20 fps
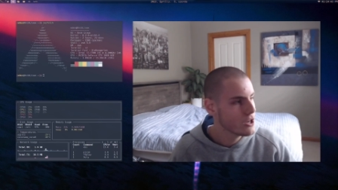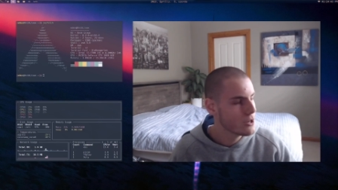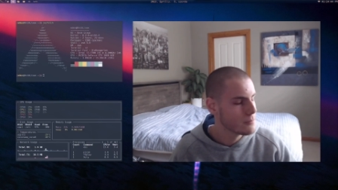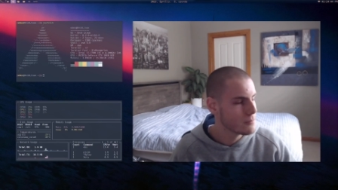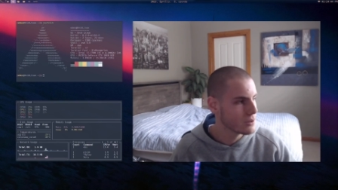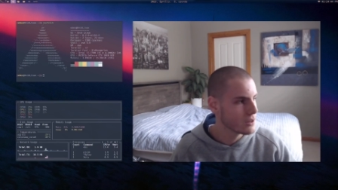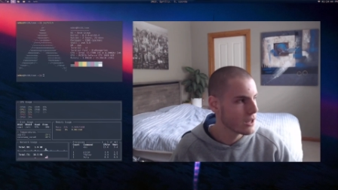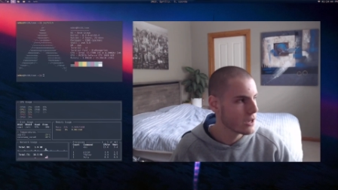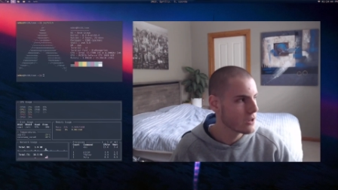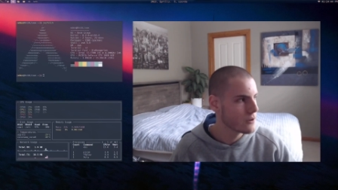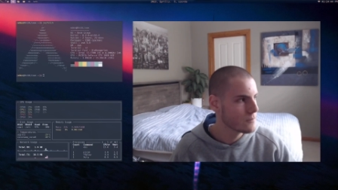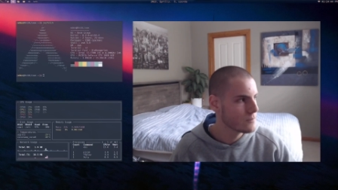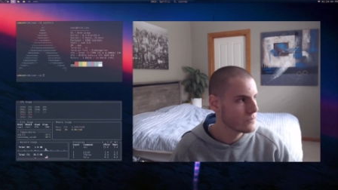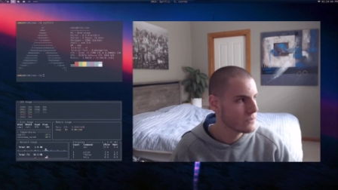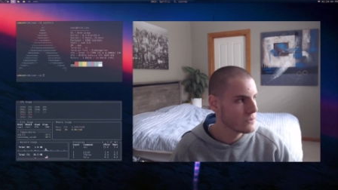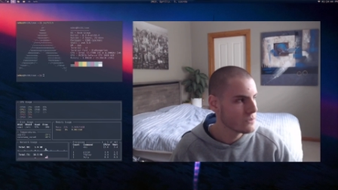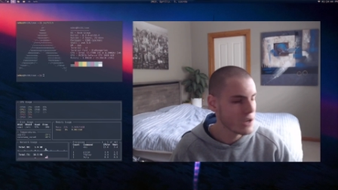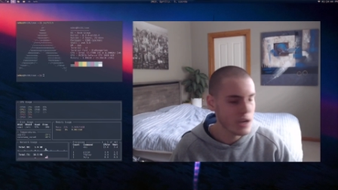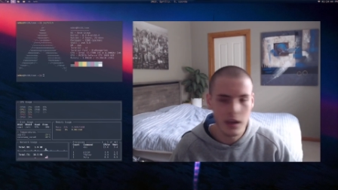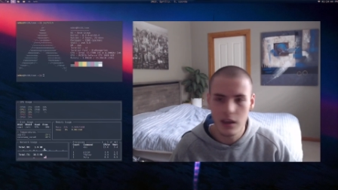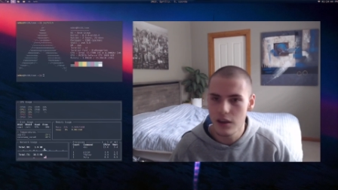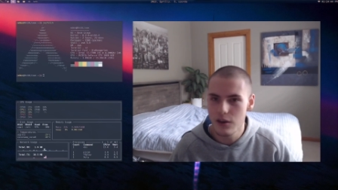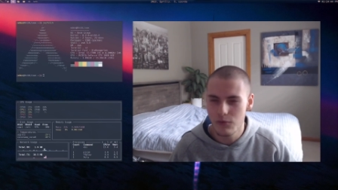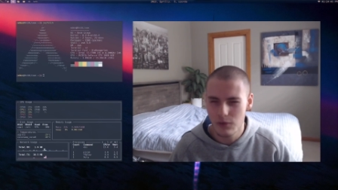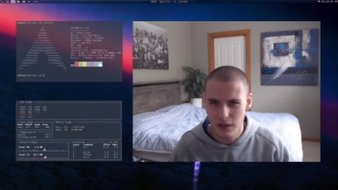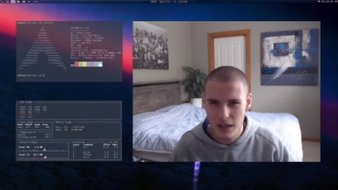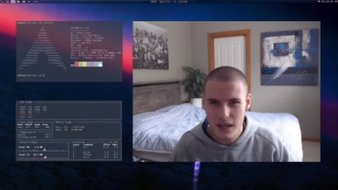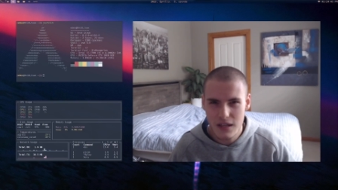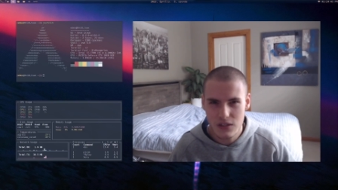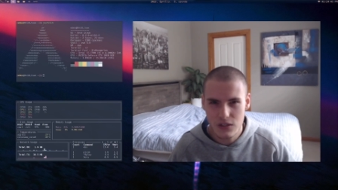but like it, it
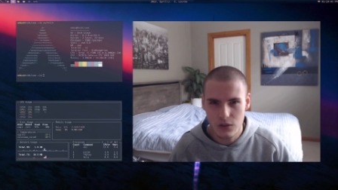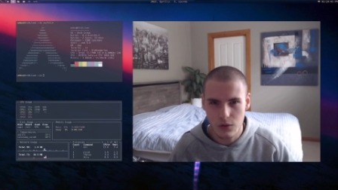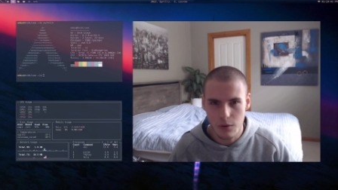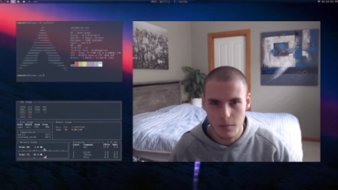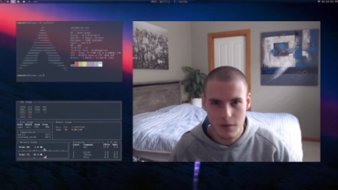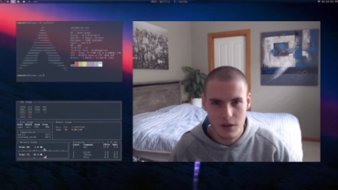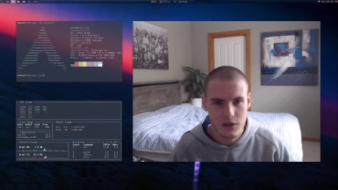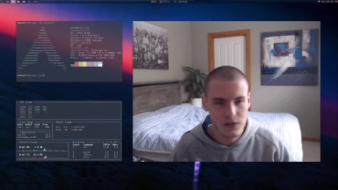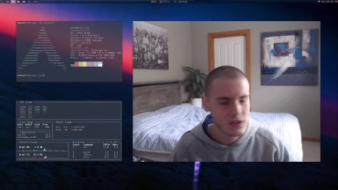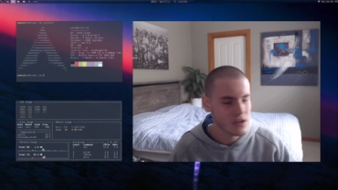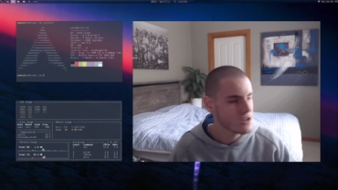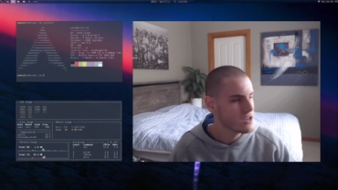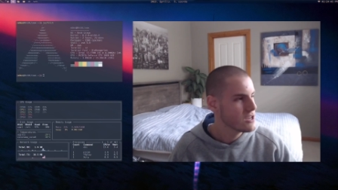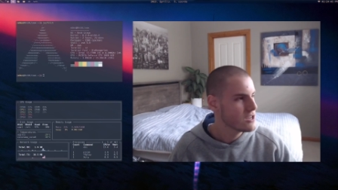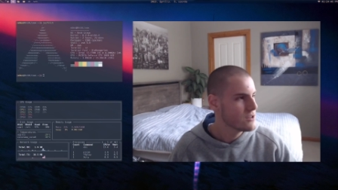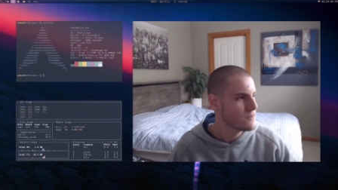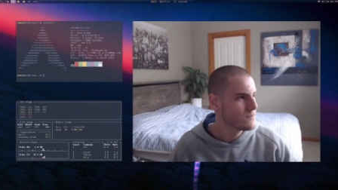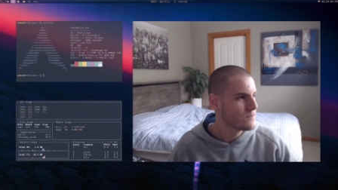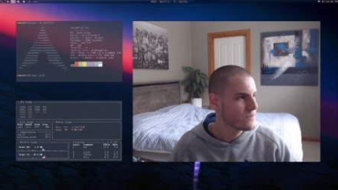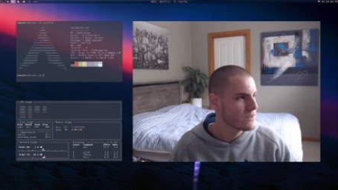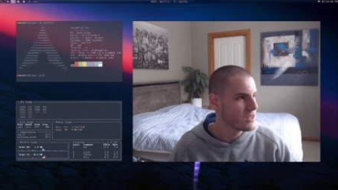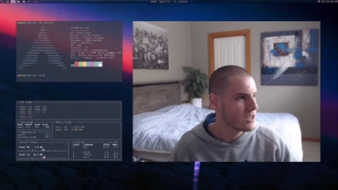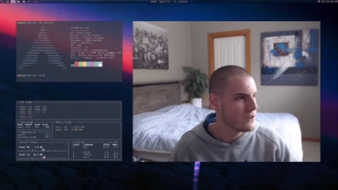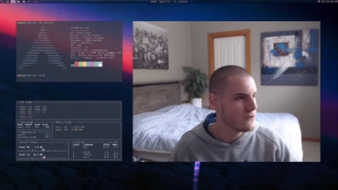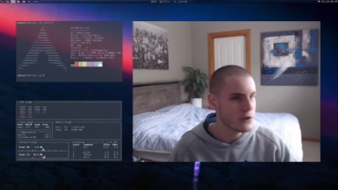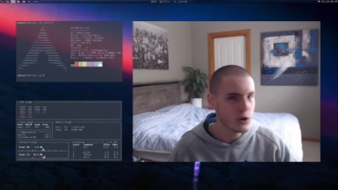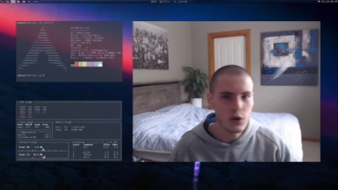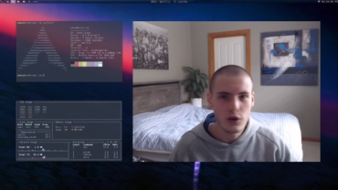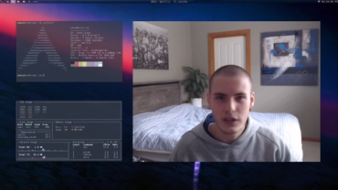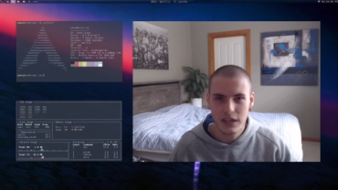relates to it because if
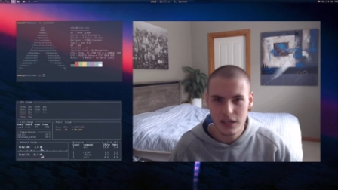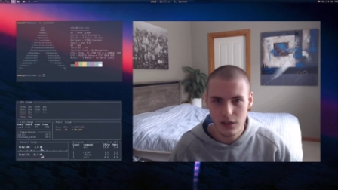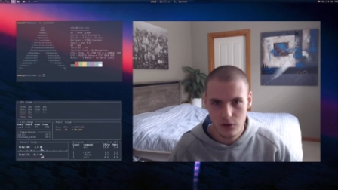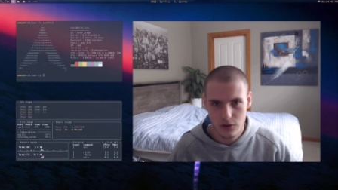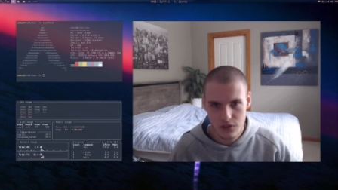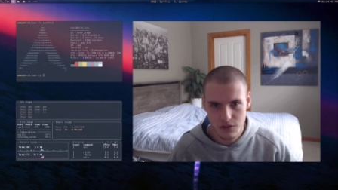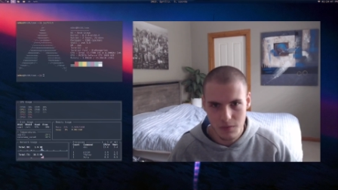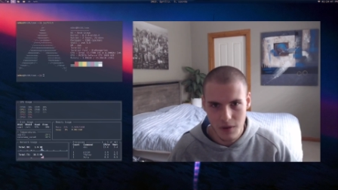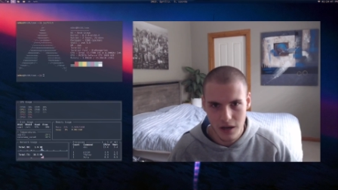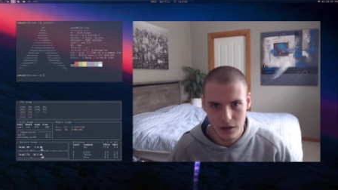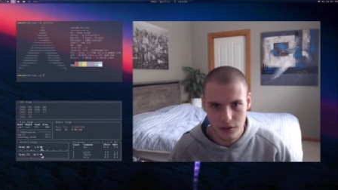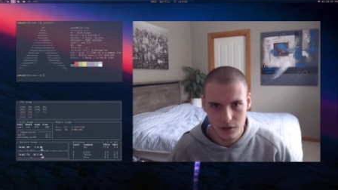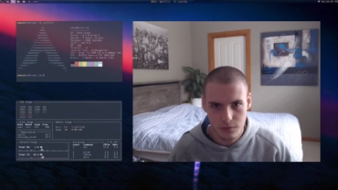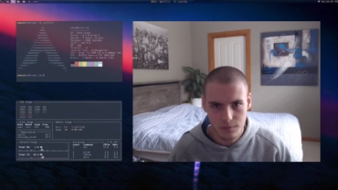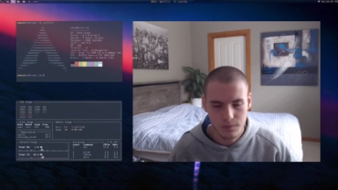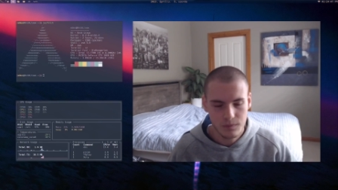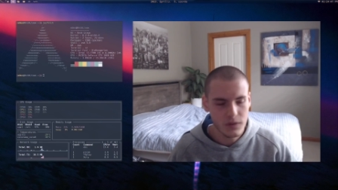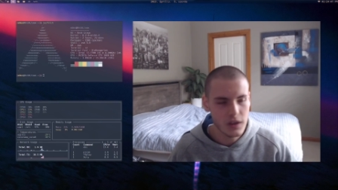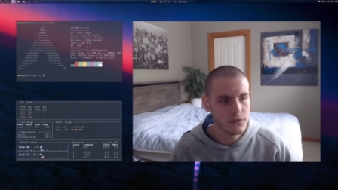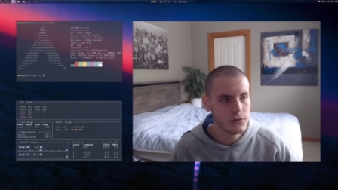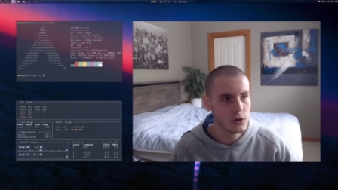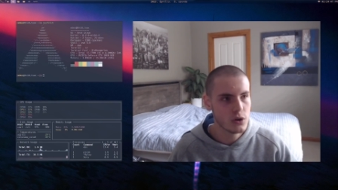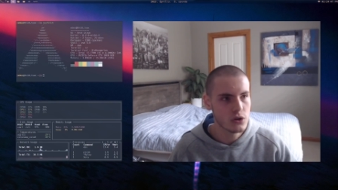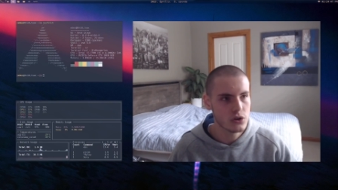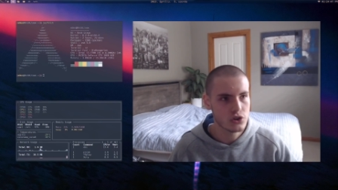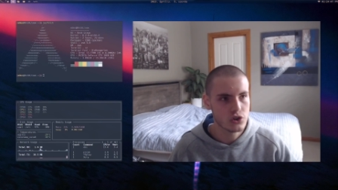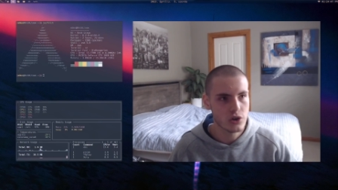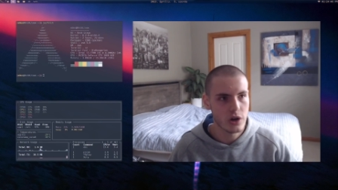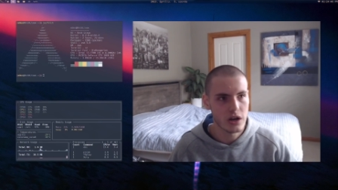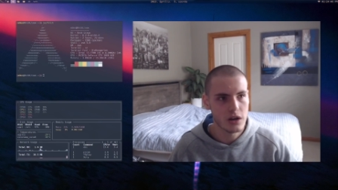you're not curious minded, if you're
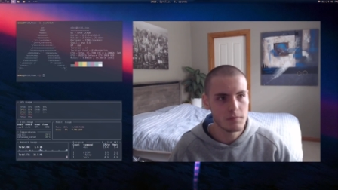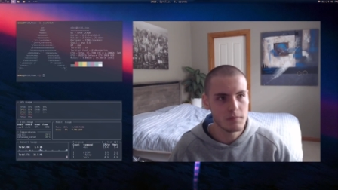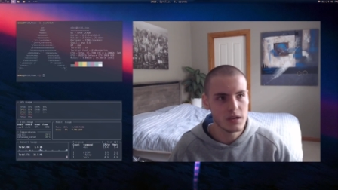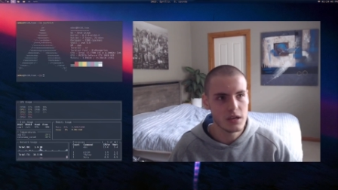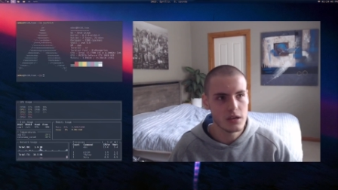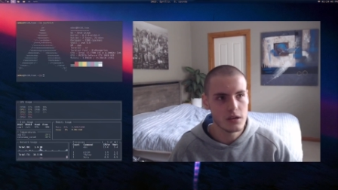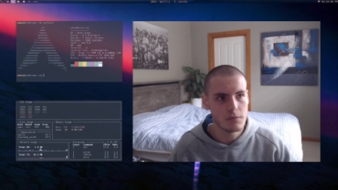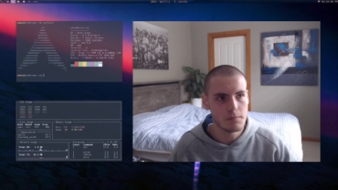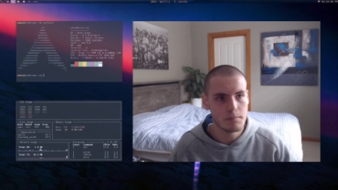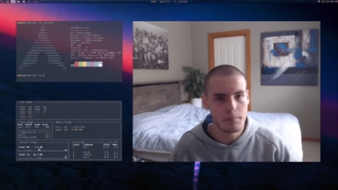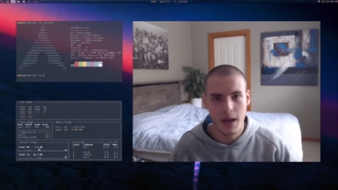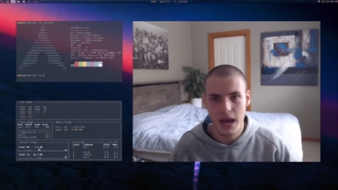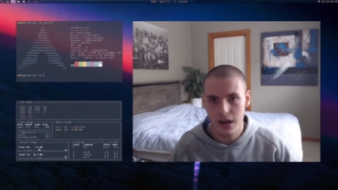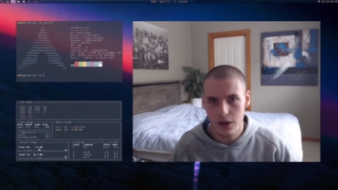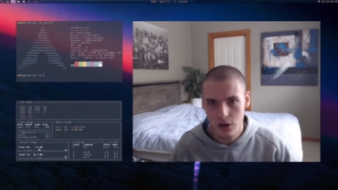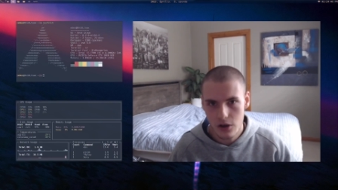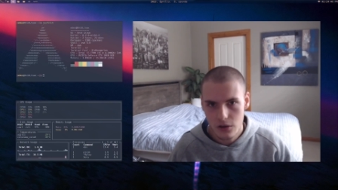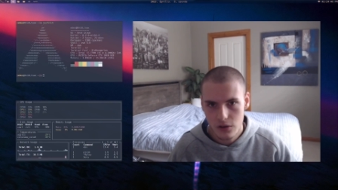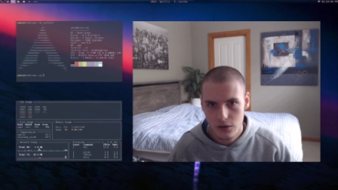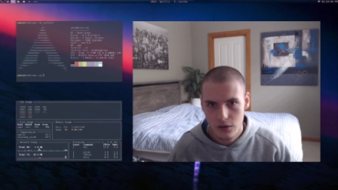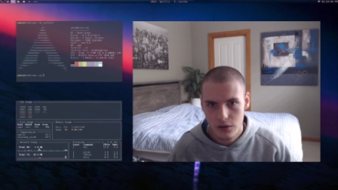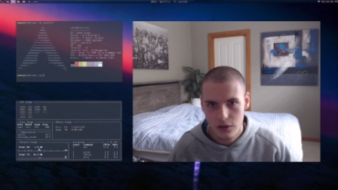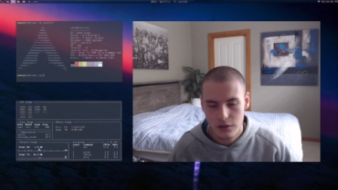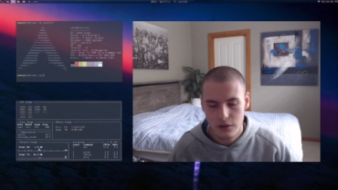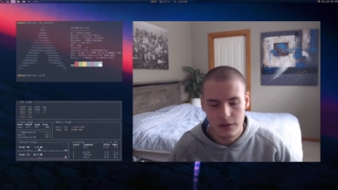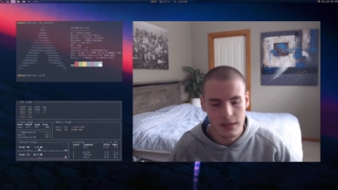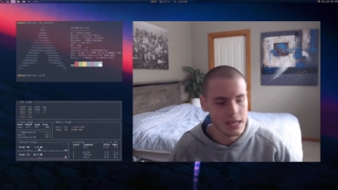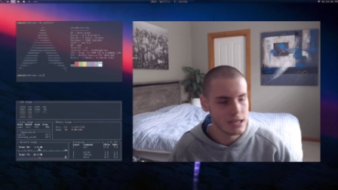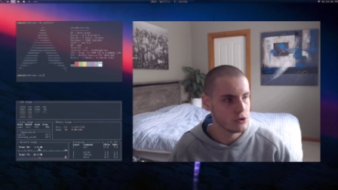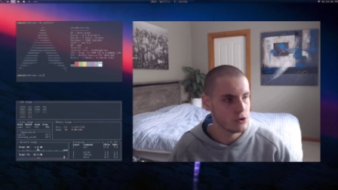not trying to be better
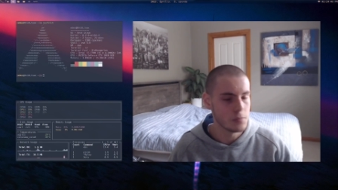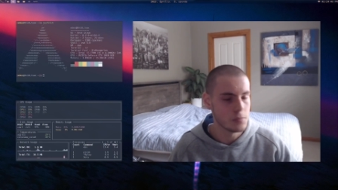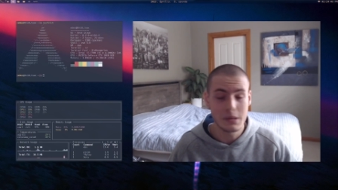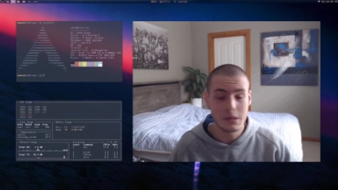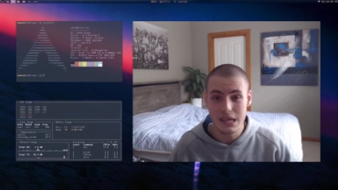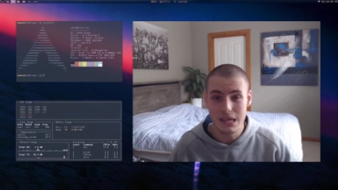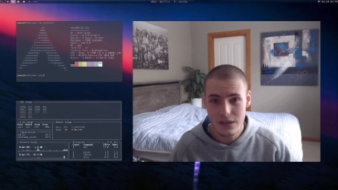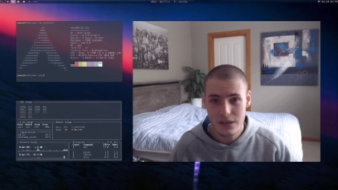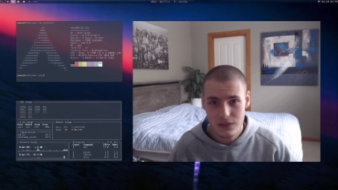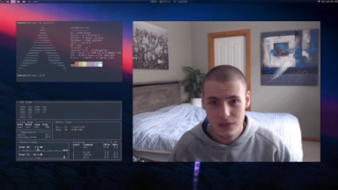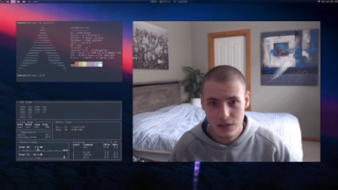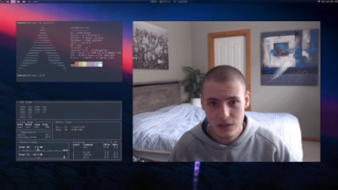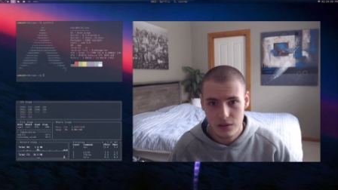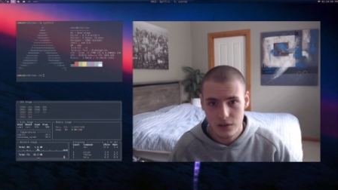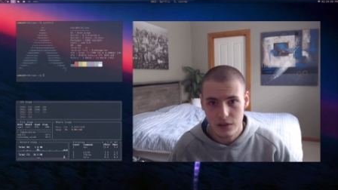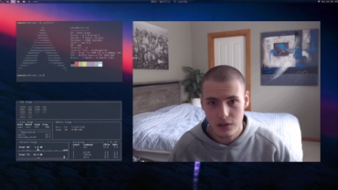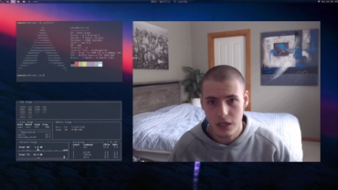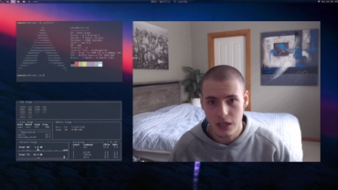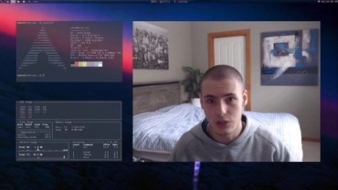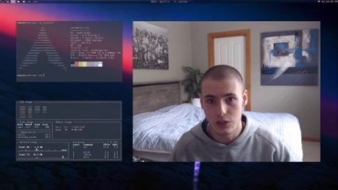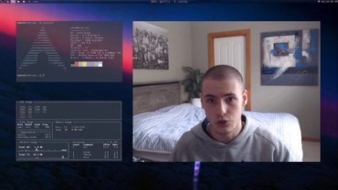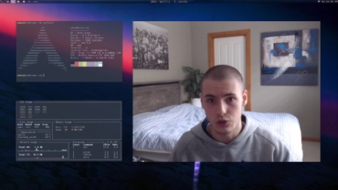than your peers in